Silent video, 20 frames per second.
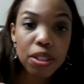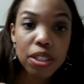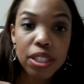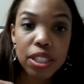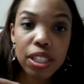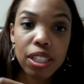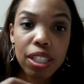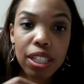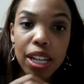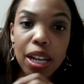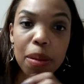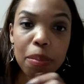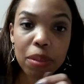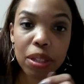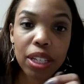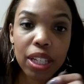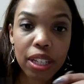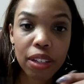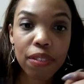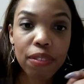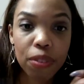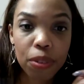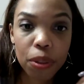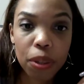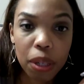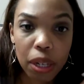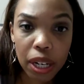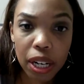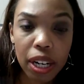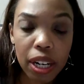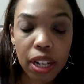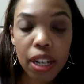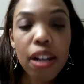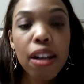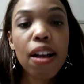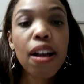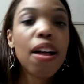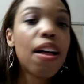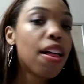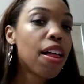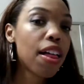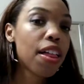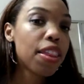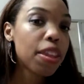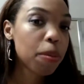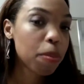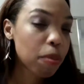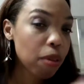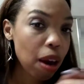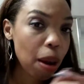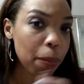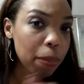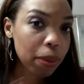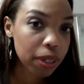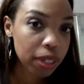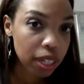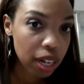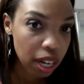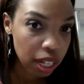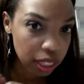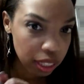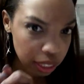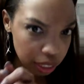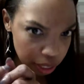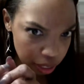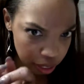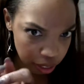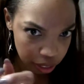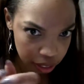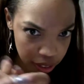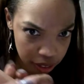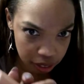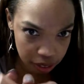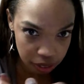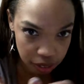still am looking for the proper color